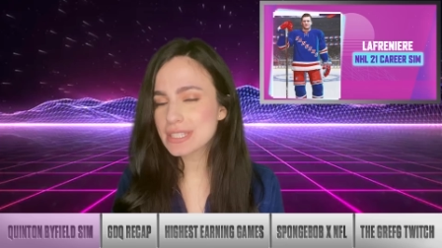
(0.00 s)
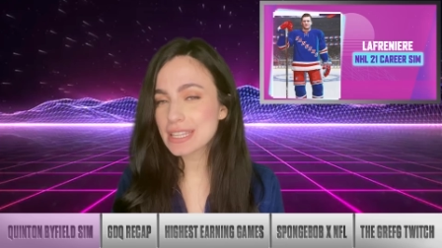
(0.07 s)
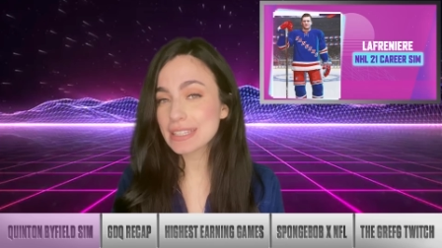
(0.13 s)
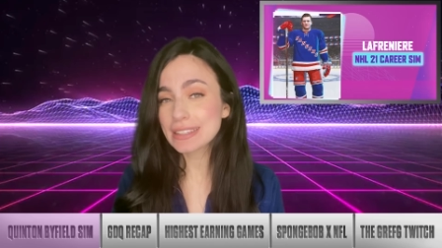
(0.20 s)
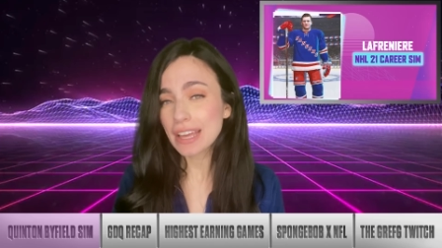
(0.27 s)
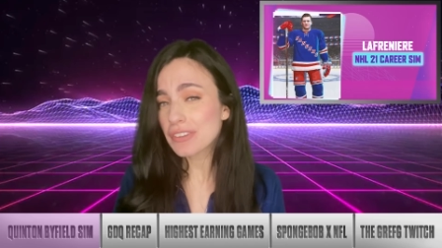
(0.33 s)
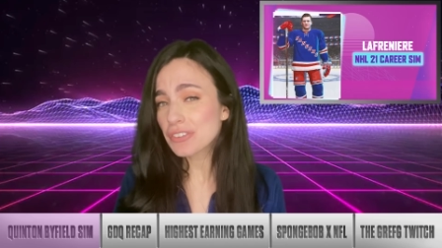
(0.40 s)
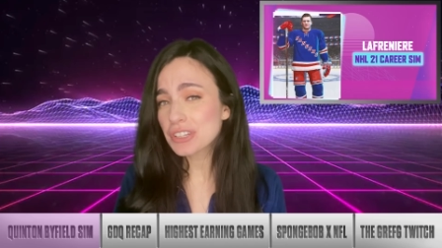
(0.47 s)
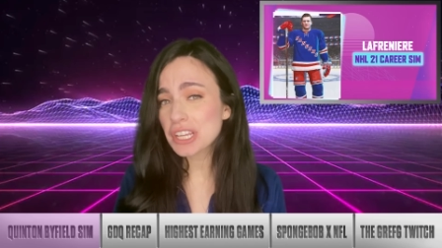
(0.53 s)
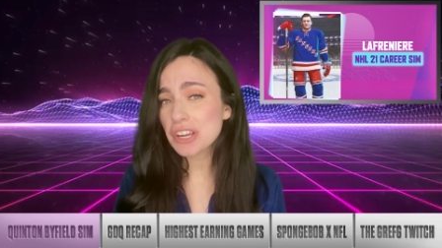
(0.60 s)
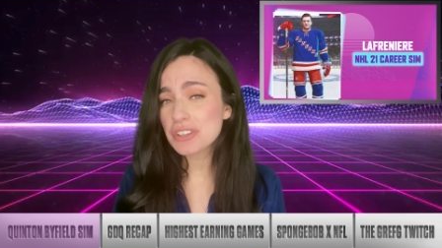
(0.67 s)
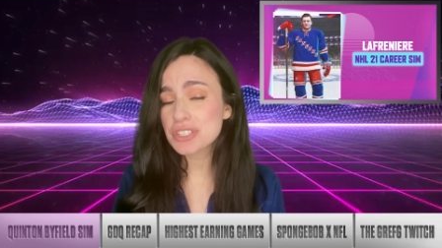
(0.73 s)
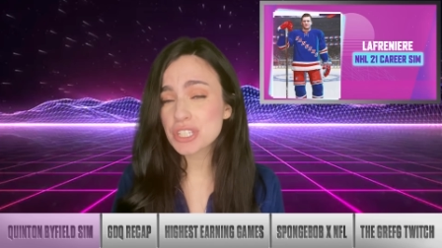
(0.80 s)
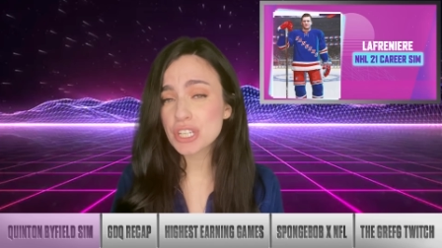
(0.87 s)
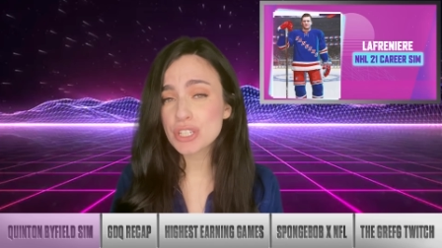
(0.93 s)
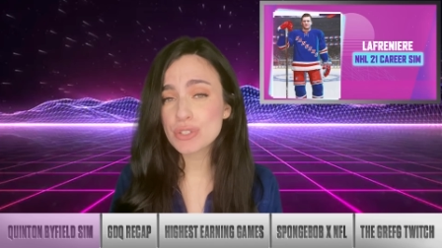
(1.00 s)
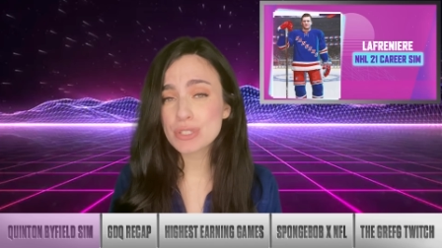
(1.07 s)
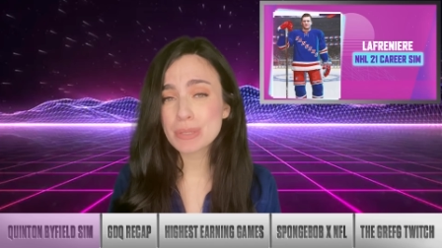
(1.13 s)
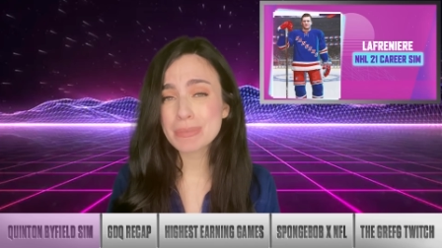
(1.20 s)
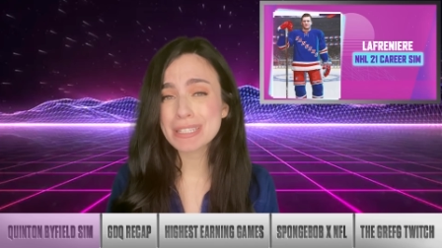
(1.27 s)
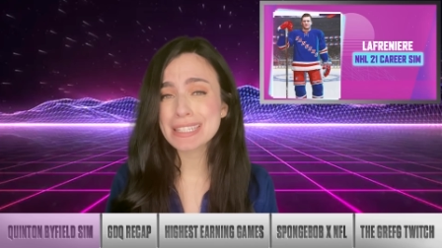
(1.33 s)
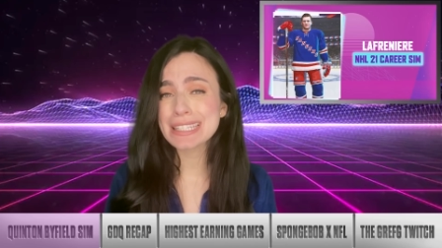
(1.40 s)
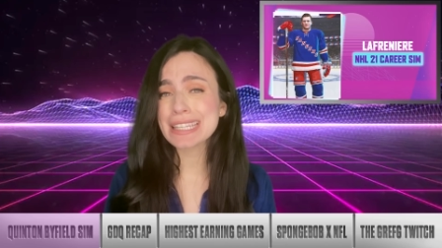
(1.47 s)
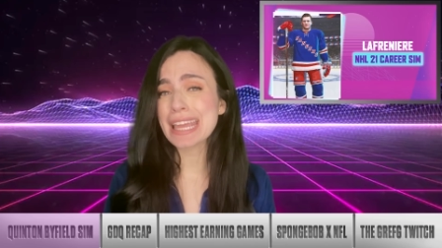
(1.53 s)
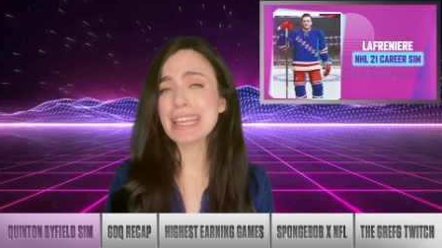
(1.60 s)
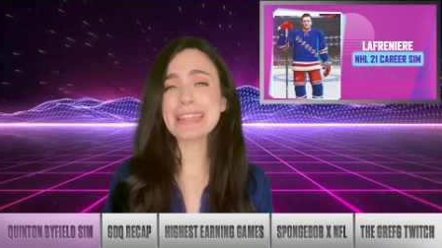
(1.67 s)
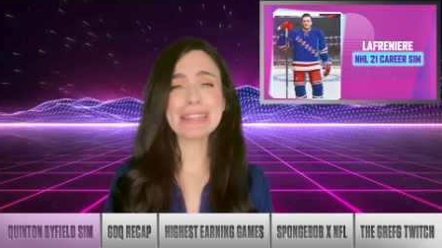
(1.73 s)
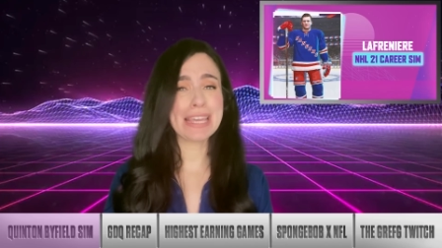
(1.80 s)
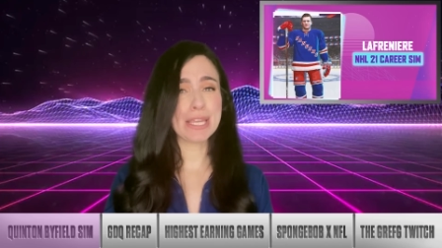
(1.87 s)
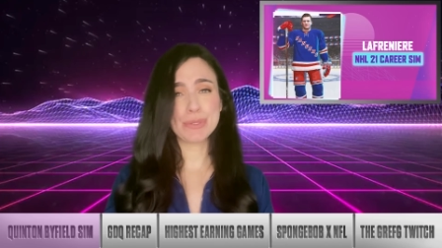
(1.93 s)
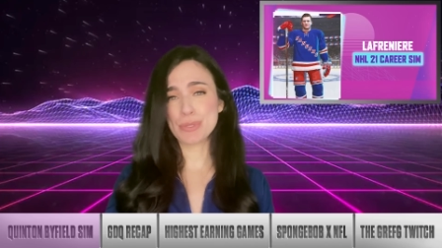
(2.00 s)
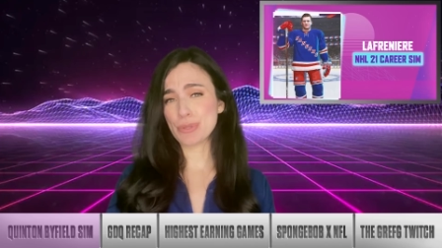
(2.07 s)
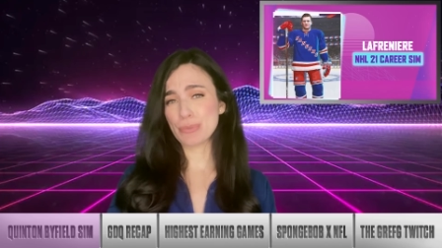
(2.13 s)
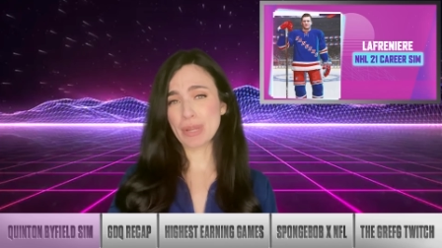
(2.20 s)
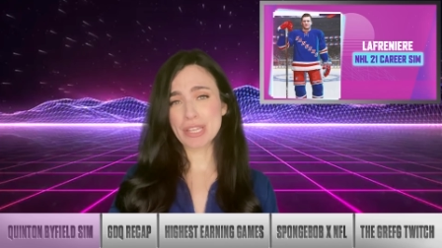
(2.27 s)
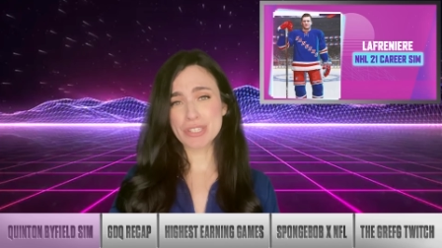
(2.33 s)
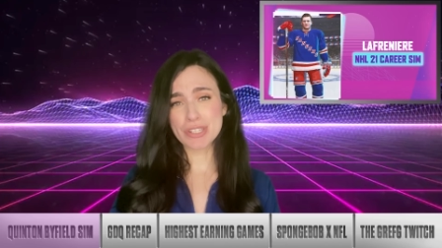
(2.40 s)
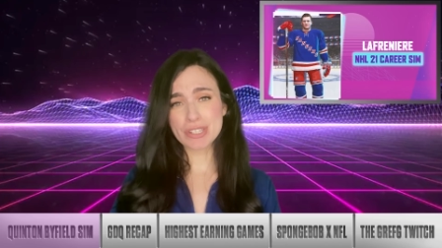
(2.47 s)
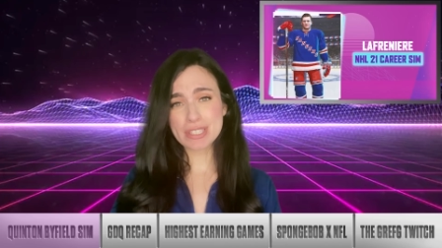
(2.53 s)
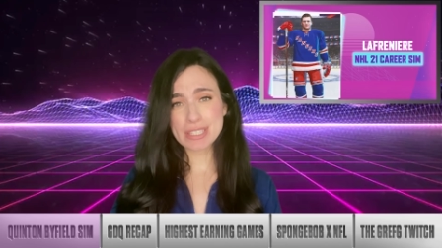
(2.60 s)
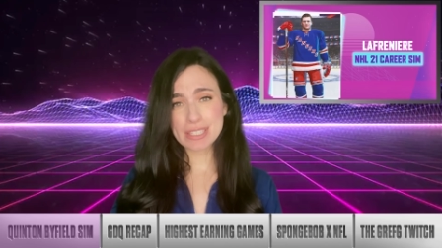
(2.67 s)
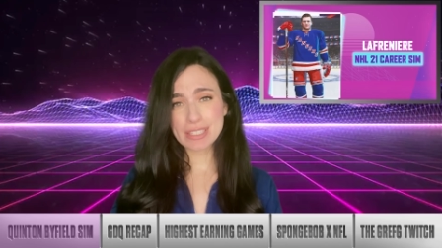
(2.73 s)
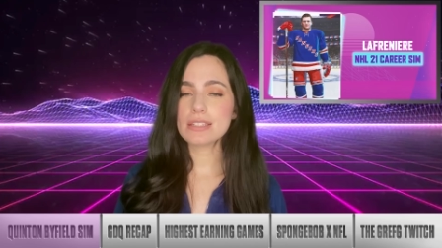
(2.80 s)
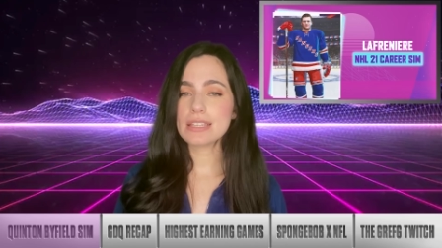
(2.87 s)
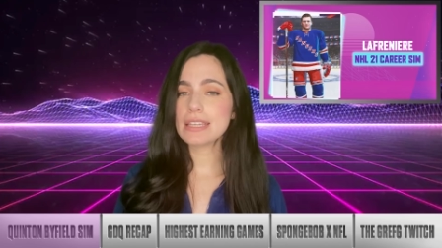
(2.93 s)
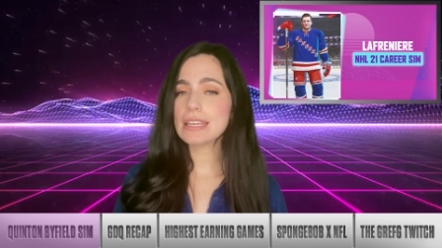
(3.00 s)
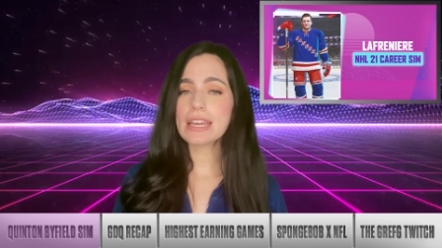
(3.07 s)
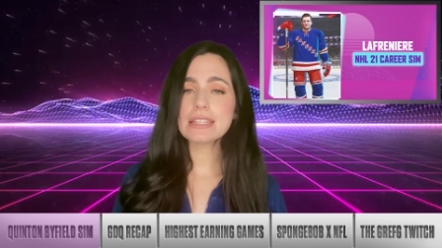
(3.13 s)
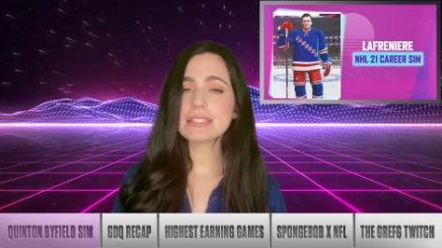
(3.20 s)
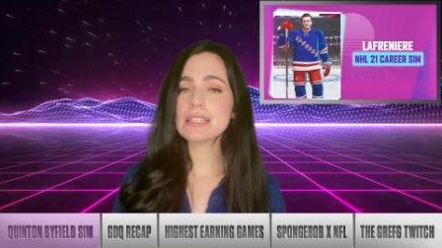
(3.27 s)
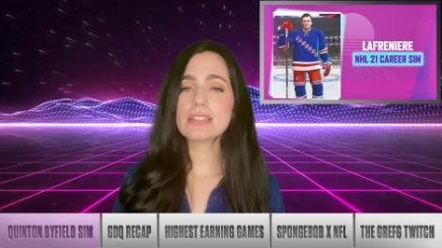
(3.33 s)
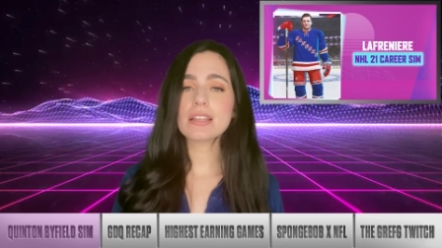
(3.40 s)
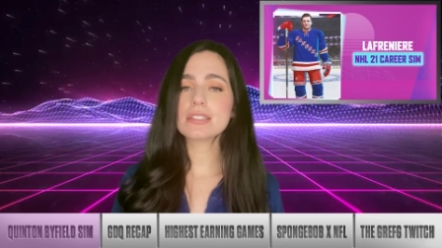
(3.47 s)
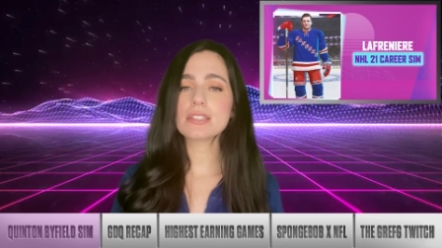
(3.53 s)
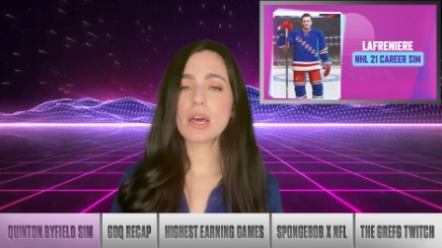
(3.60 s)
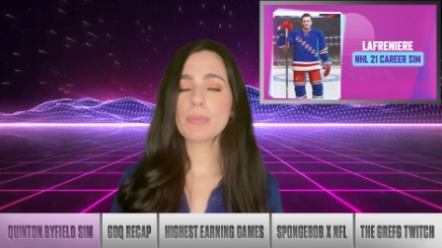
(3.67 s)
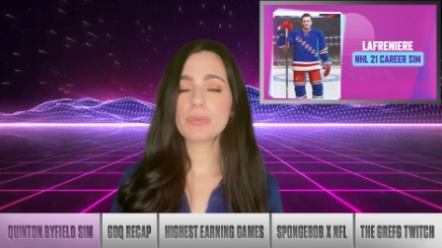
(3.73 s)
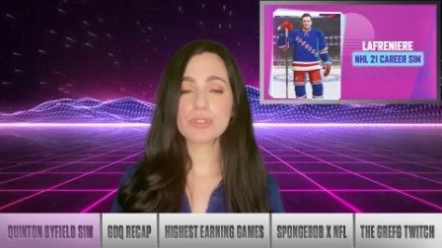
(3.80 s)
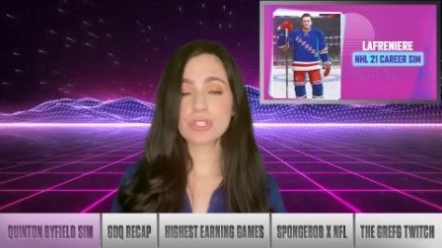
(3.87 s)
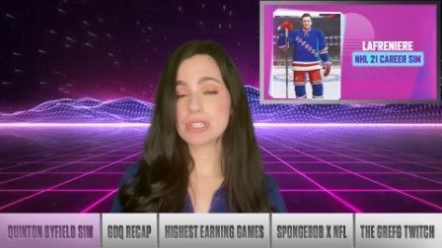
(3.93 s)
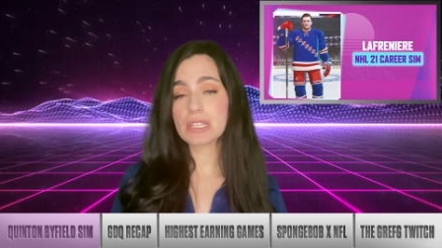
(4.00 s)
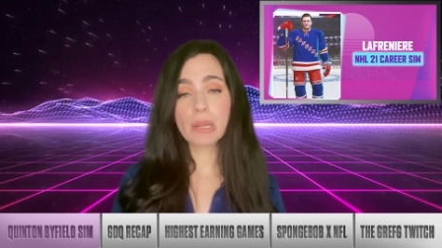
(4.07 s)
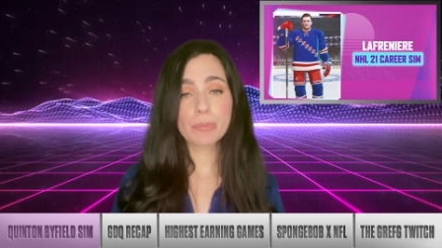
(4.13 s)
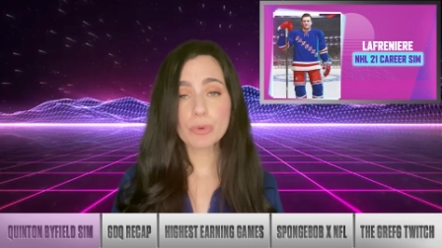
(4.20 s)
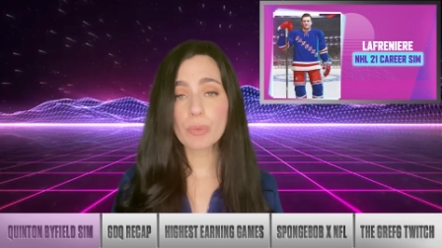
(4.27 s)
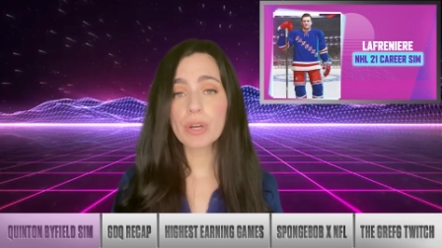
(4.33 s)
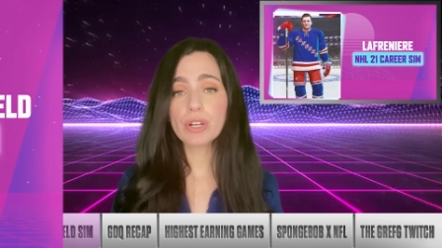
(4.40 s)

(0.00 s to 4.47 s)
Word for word: then Lafreniere is going to do some insane things with the Rangers. E A did not stop with just the number one